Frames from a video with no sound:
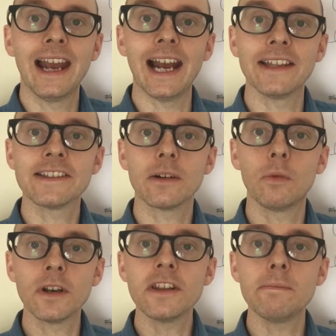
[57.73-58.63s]
And
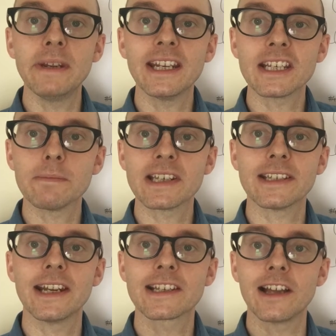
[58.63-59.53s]
one of the biggest
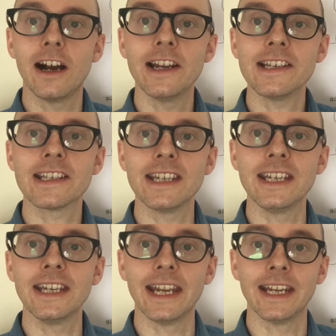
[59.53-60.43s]
mistakes that I
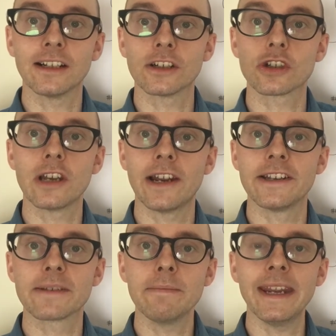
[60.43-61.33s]
see English
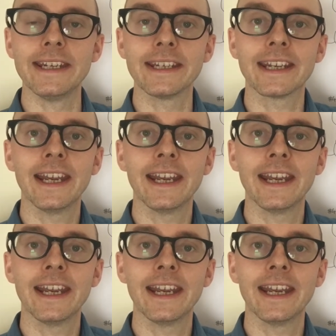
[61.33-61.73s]
learners make